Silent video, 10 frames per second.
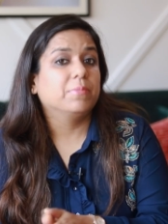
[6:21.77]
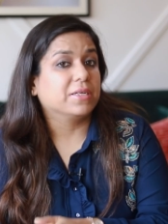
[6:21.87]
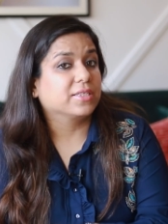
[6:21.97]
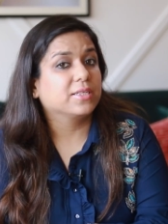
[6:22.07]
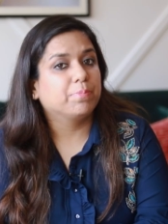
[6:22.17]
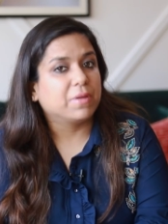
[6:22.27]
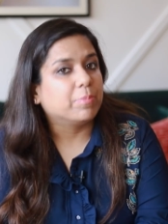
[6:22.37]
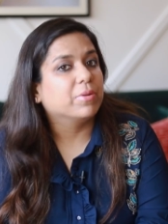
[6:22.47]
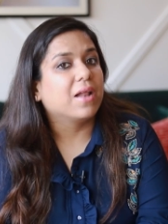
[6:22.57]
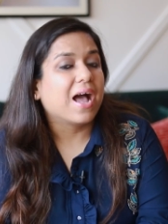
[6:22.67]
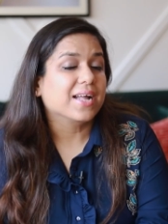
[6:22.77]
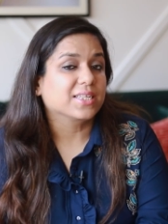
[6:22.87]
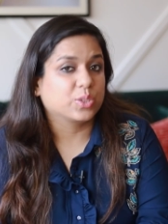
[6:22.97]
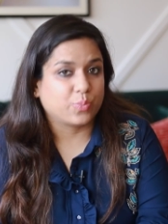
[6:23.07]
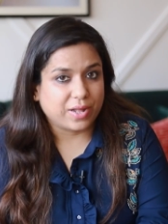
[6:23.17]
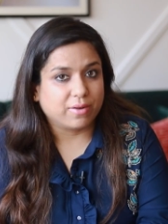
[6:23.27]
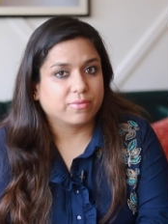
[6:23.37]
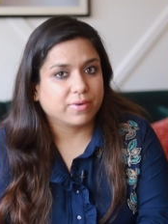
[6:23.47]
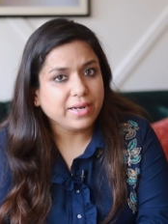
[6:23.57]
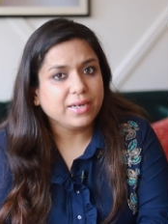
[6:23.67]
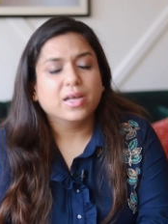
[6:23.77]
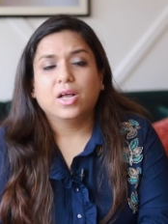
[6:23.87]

medicine people as well, right?